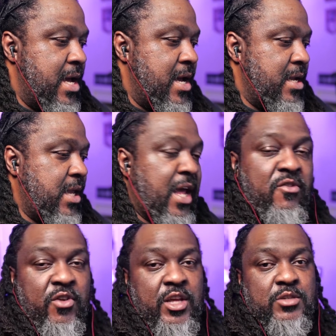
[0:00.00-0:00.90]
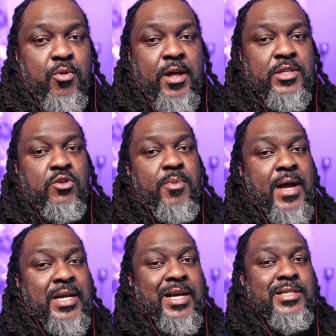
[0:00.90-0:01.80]
This video is brought to you by
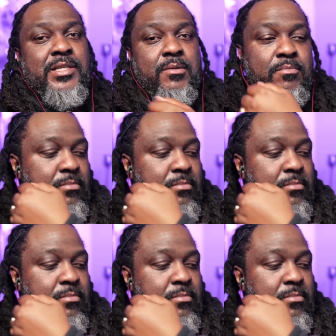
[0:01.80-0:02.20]
Custom,